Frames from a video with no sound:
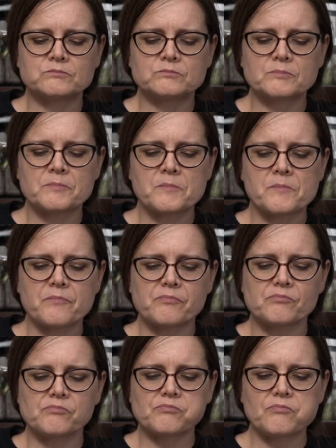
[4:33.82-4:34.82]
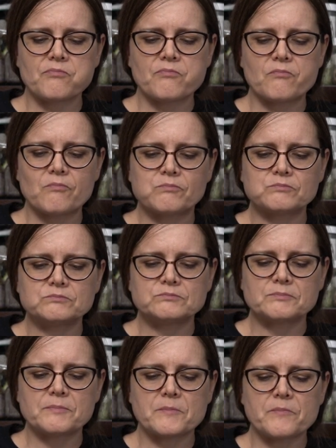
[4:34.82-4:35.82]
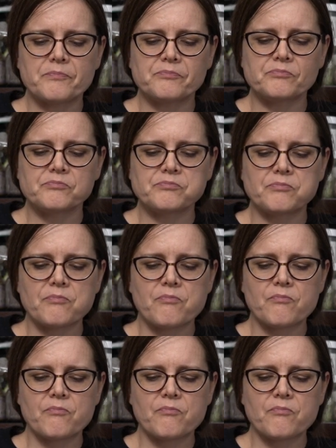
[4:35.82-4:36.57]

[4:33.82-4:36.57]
[no speech]